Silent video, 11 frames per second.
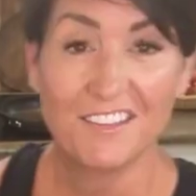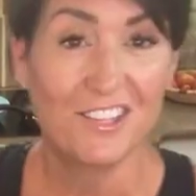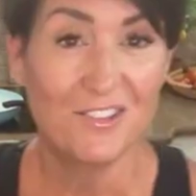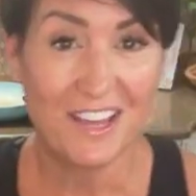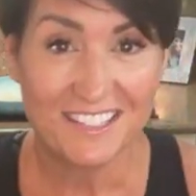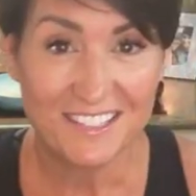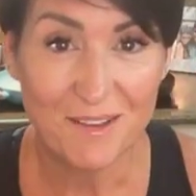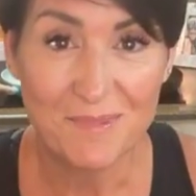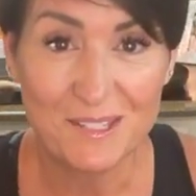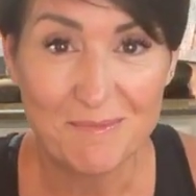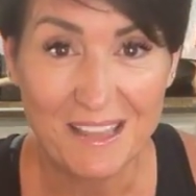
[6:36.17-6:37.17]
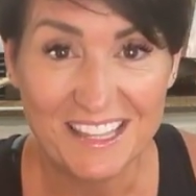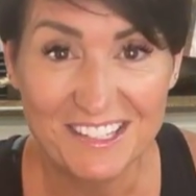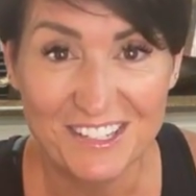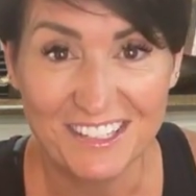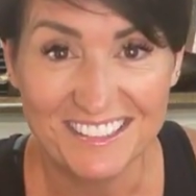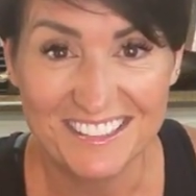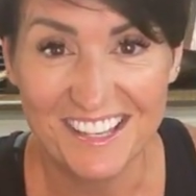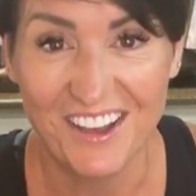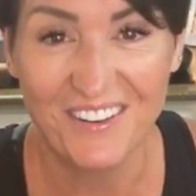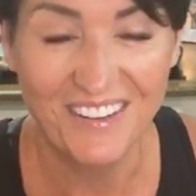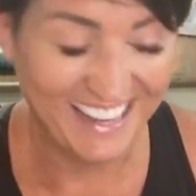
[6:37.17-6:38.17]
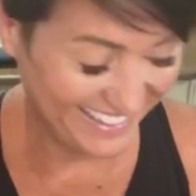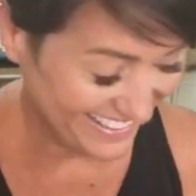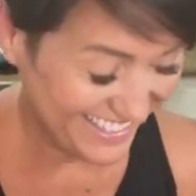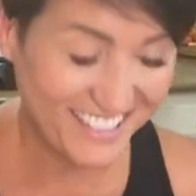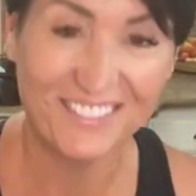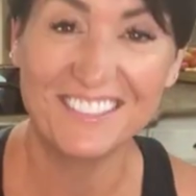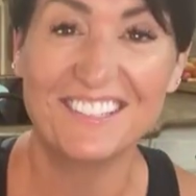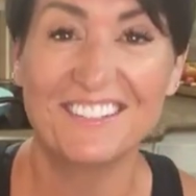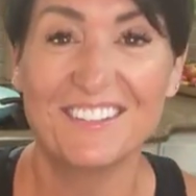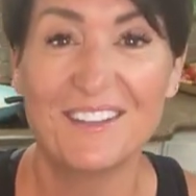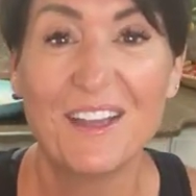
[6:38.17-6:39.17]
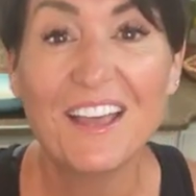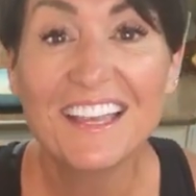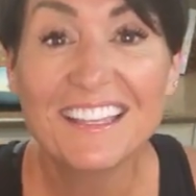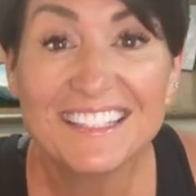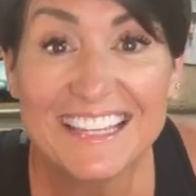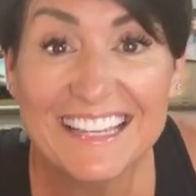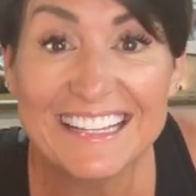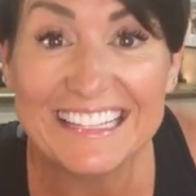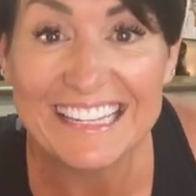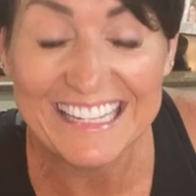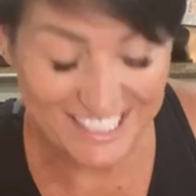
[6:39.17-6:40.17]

you guys come into my kitchen. So I at least want you to see a clean